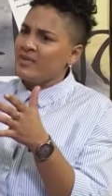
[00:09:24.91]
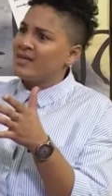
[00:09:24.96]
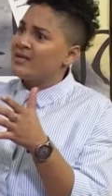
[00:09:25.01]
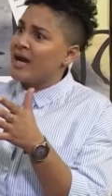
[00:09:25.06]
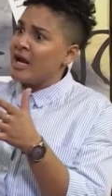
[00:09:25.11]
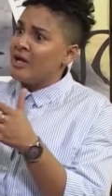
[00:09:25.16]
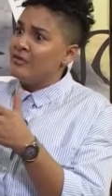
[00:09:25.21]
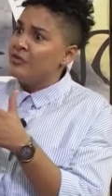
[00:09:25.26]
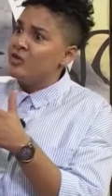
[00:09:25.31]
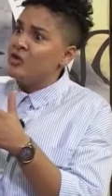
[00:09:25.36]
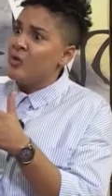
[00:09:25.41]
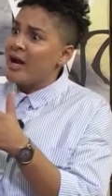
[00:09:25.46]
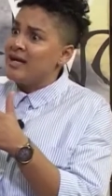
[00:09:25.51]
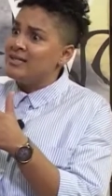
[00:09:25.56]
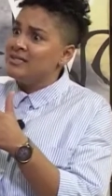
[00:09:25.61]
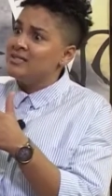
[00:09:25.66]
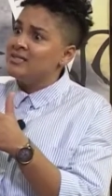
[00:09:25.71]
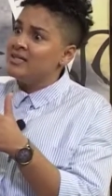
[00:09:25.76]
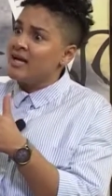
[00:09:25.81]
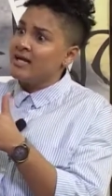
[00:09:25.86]
going for your
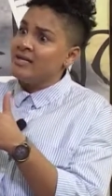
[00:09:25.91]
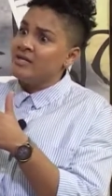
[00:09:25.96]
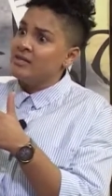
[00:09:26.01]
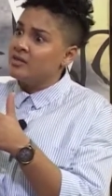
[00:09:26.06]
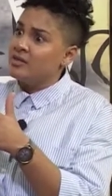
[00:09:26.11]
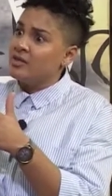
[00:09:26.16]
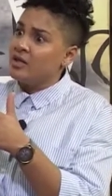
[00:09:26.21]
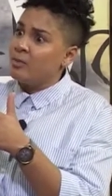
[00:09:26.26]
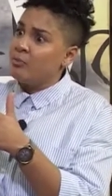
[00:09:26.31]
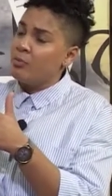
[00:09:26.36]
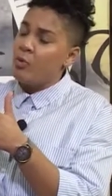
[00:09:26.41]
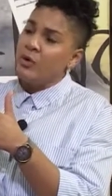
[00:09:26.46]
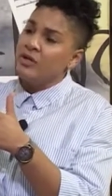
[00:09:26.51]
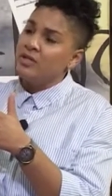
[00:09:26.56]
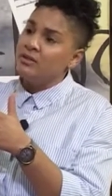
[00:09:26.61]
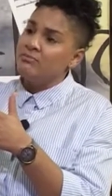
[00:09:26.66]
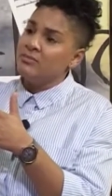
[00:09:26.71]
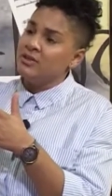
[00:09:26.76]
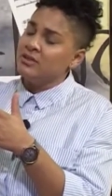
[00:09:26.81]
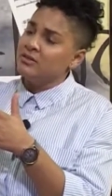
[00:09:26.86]
antenatal
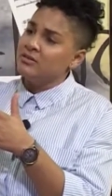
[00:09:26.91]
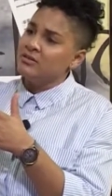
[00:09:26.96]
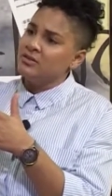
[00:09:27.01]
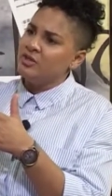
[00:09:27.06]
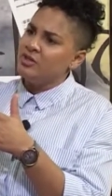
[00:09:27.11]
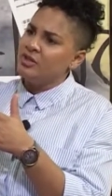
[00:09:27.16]
appointment.